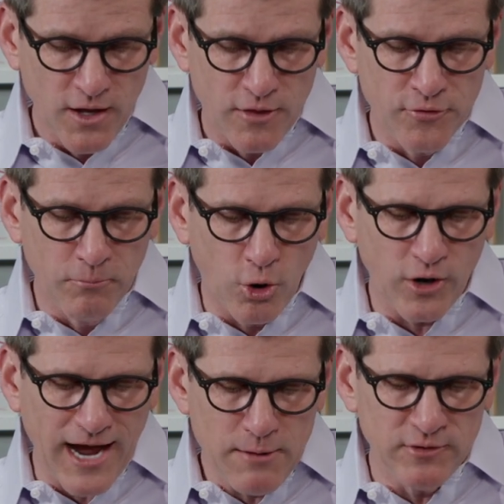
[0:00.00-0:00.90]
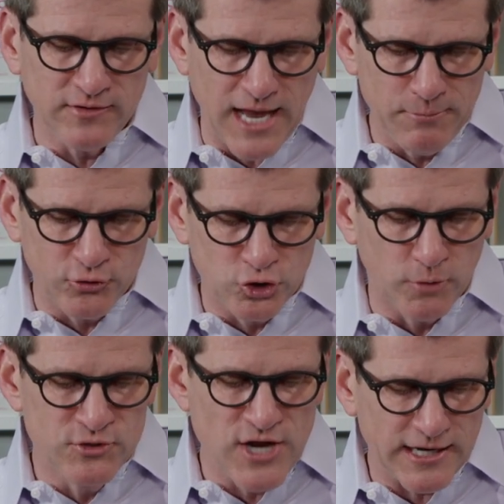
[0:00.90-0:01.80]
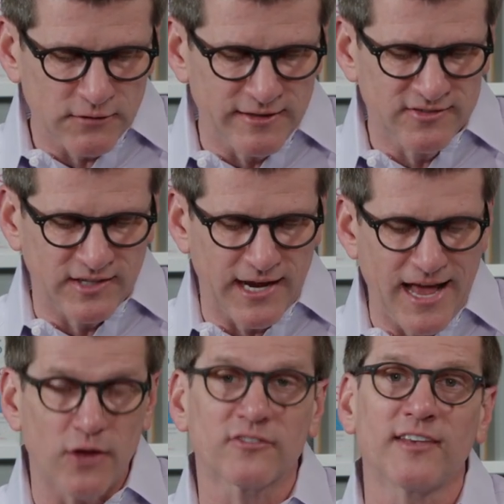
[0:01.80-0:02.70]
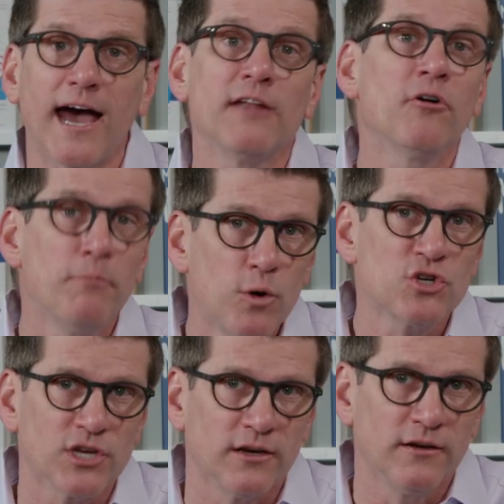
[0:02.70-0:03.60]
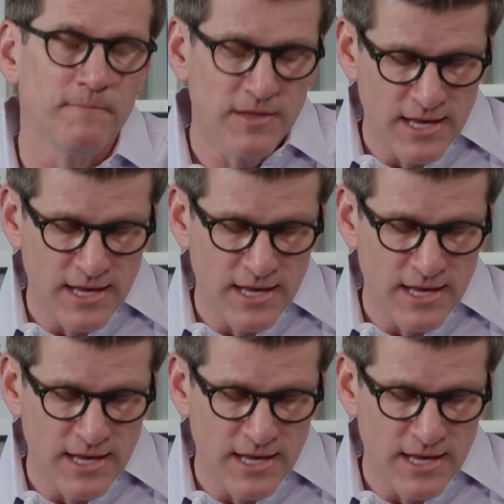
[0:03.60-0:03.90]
The more I was able to objectively stand outside of emotion